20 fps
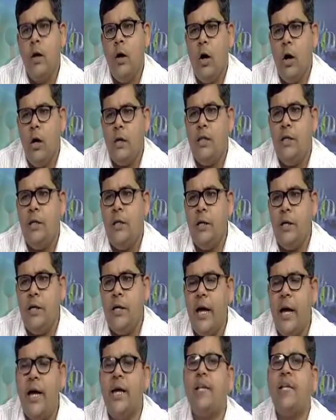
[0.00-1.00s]
or the
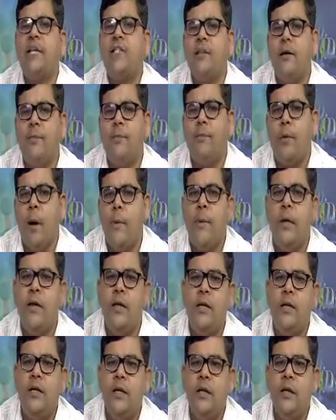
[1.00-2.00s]
inheritance of
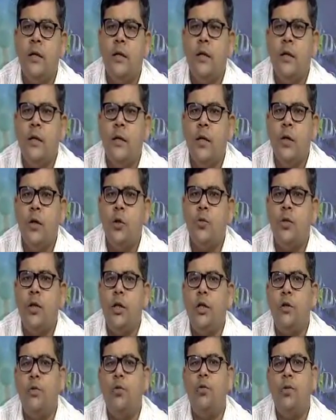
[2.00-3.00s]
property into the
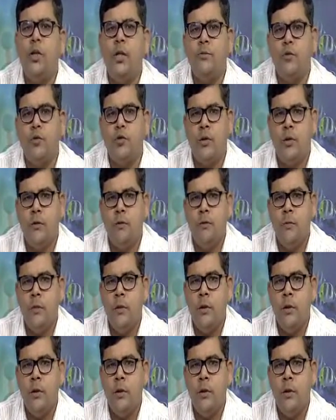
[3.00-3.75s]
Hindus and Muslim.